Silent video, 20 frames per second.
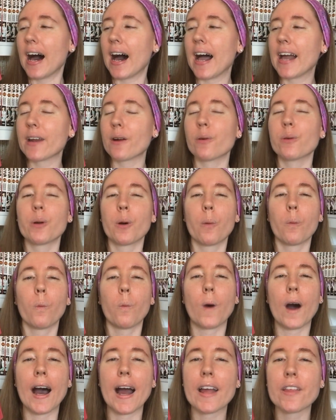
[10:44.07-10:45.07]
I don't know
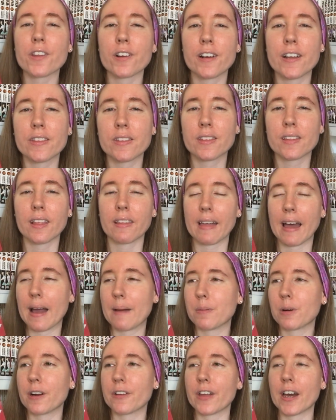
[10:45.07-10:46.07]
why they're in the
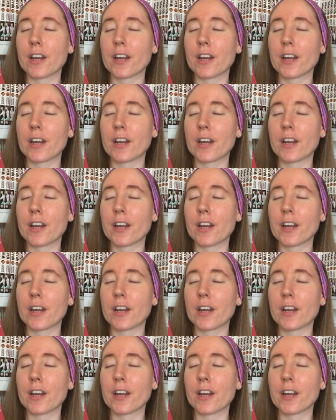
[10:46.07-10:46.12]
labyrinth.